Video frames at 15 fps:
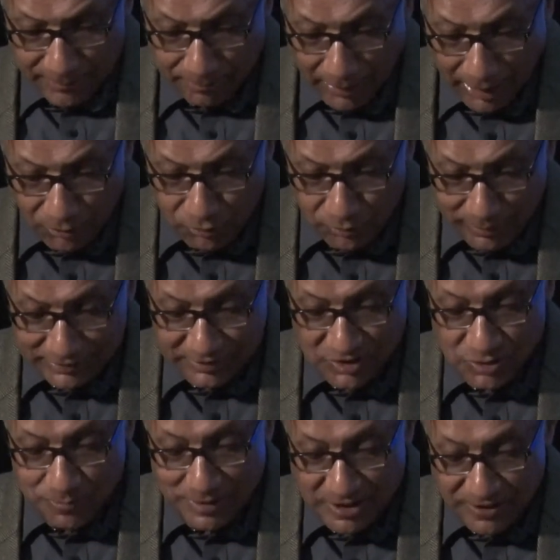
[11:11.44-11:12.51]
bound by the
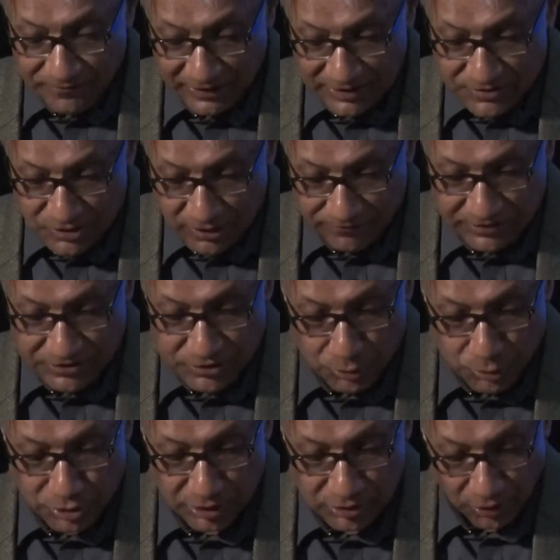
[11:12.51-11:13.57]
specifics of its
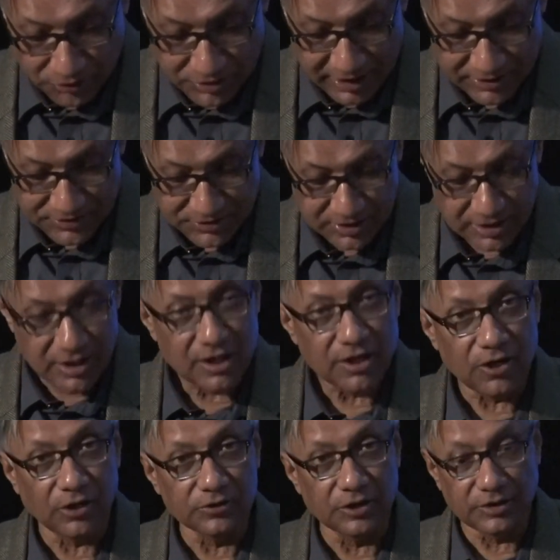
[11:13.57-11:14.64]
social context
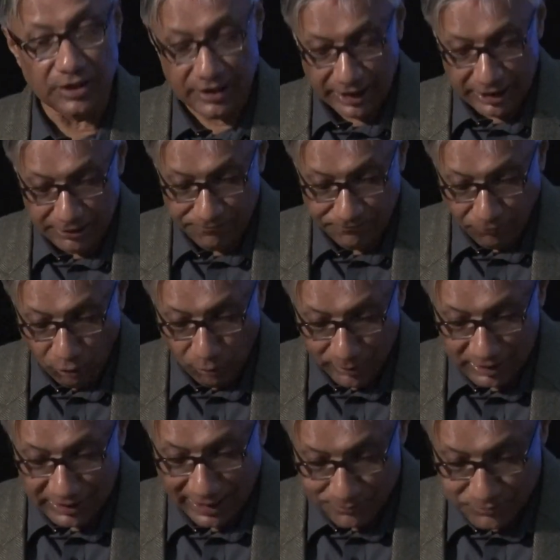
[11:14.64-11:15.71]
rather than any
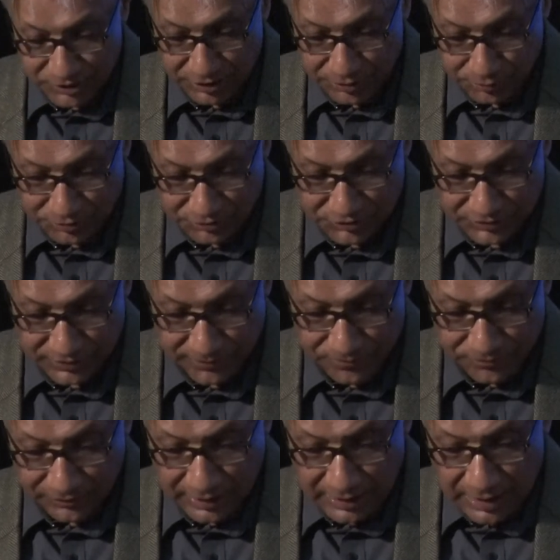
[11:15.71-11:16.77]
formal absolutes.
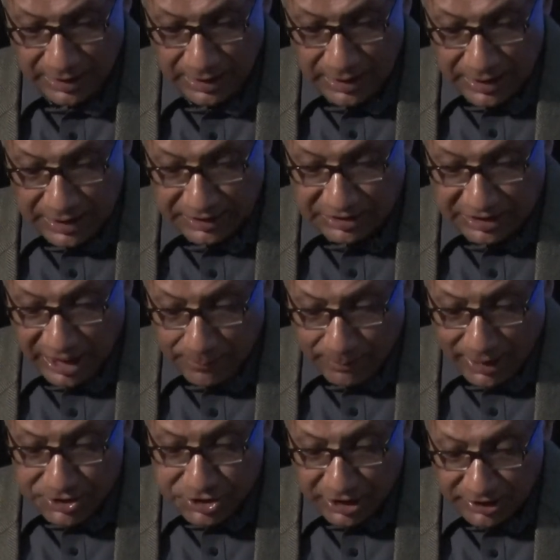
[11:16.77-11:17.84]
It
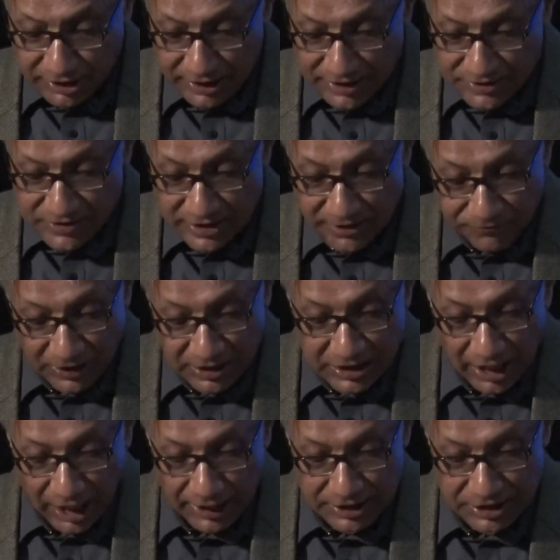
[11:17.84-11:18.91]
thereby generates a different
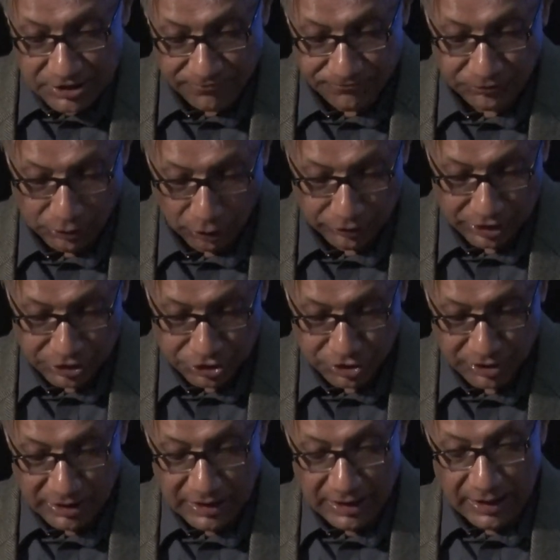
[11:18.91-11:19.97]
kind of
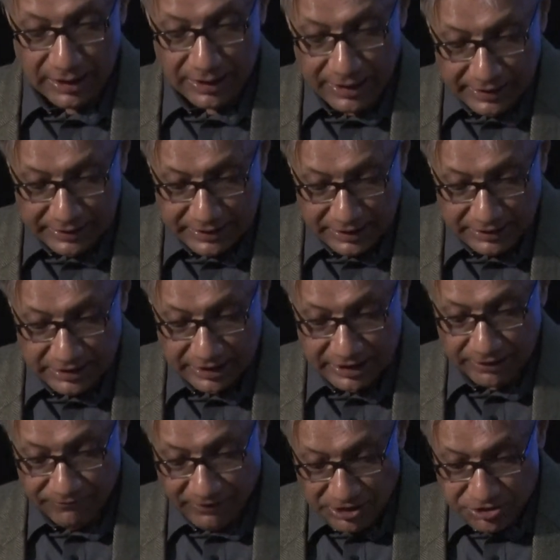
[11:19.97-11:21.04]
knowledge, linking the
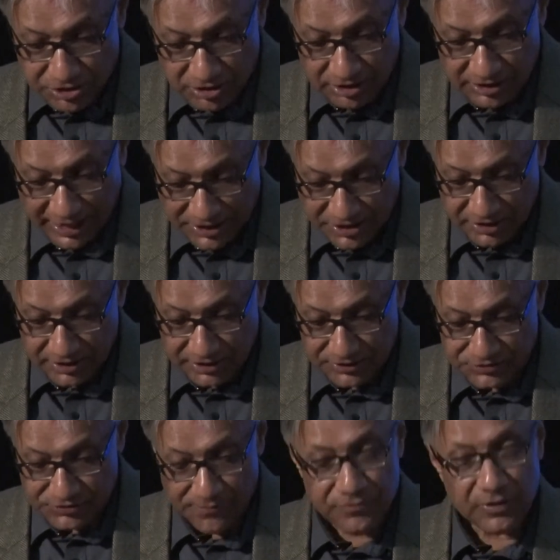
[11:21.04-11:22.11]
conventional
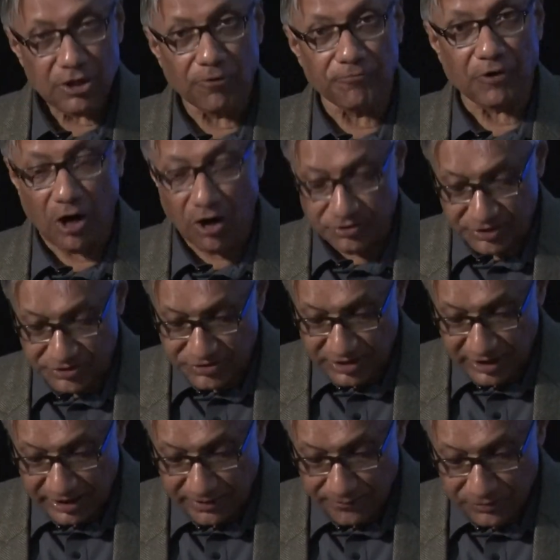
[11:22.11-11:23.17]
categories of
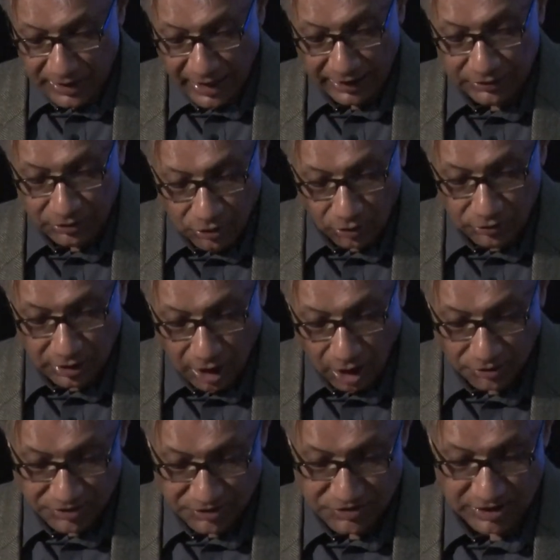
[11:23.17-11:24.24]
artistic and
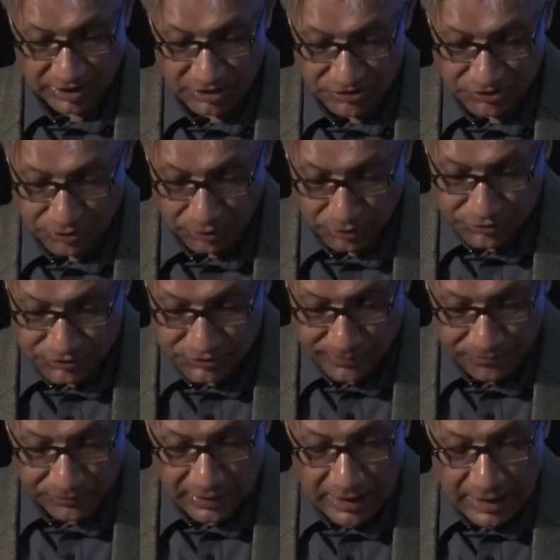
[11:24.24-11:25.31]
non-artistic
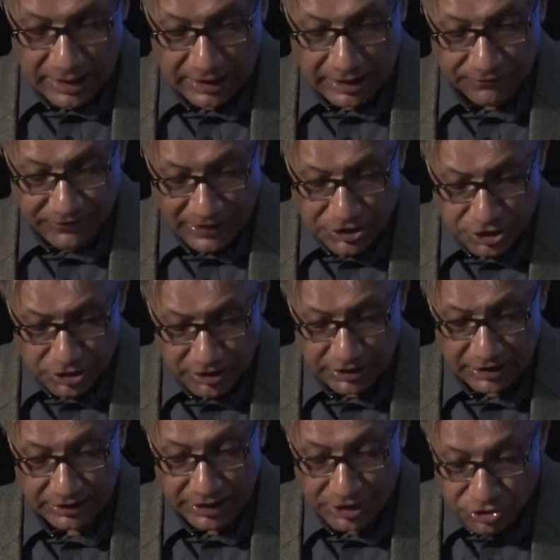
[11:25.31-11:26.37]
discourse,
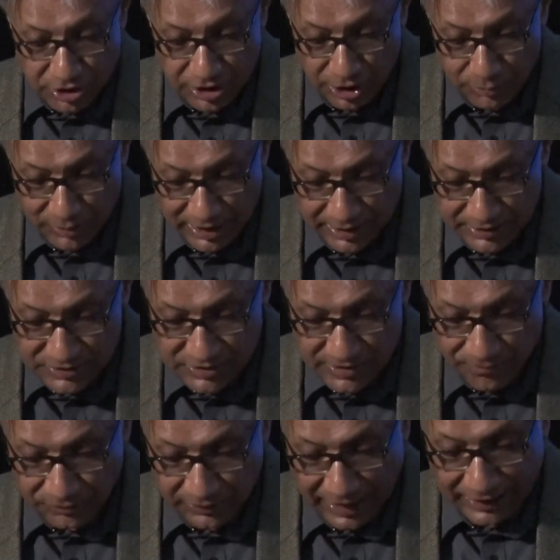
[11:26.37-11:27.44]
conventionally literary
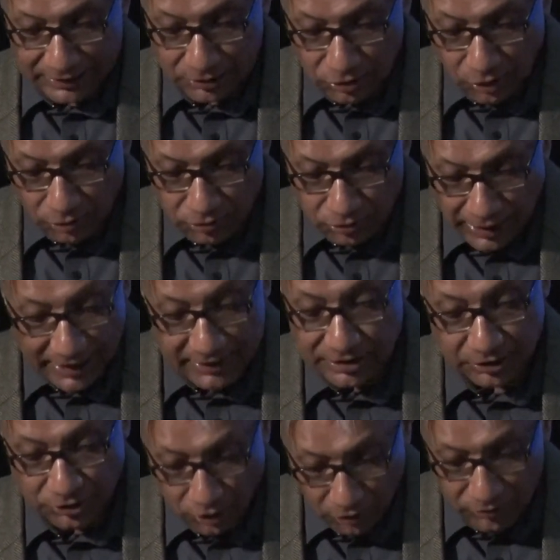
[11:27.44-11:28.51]
works and
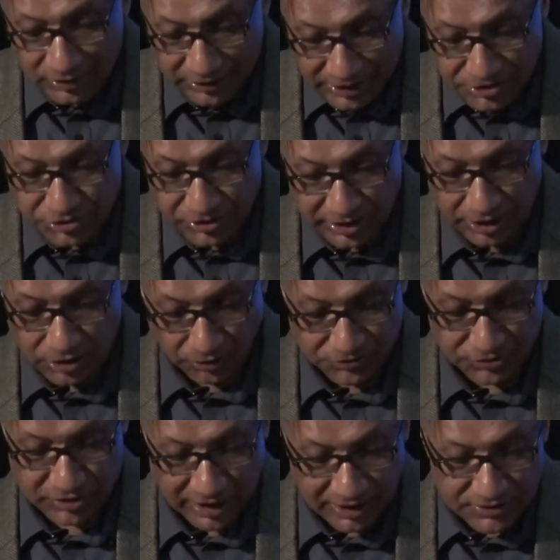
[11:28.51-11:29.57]
non-literary
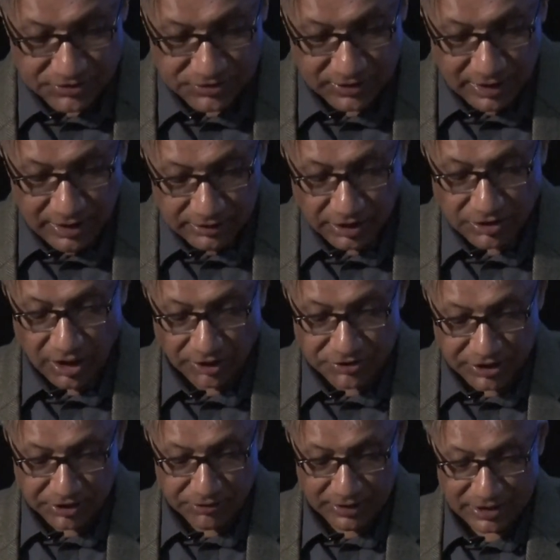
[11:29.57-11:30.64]
constructs that
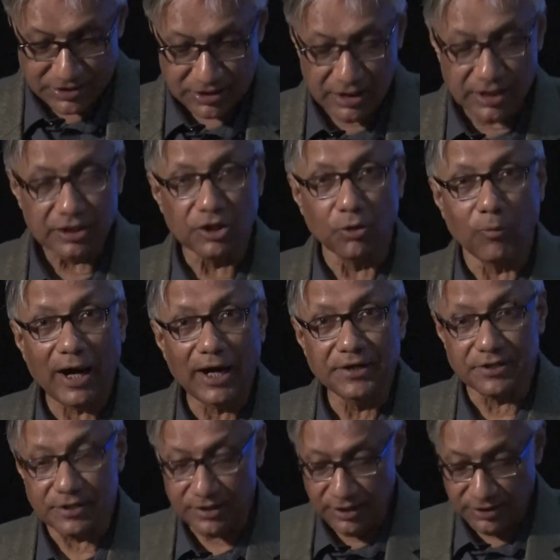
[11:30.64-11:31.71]
articulate the
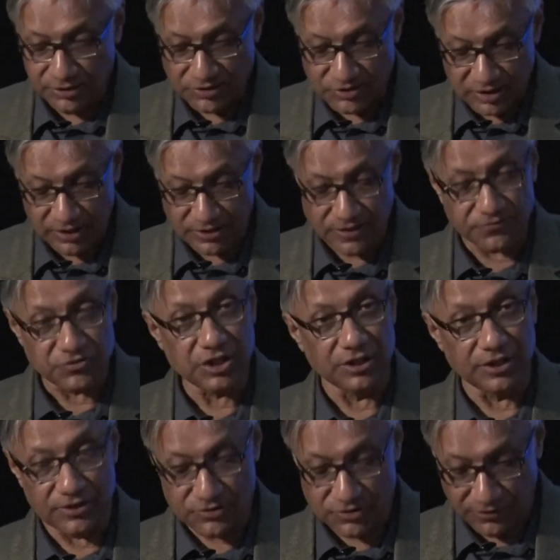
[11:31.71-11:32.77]
wider discursive
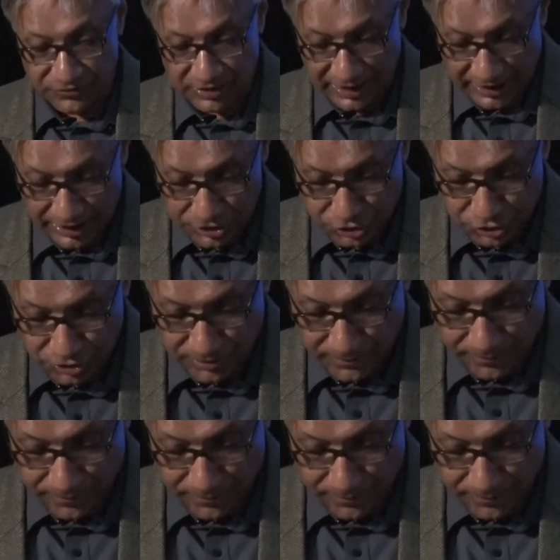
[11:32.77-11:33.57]
genius of the age.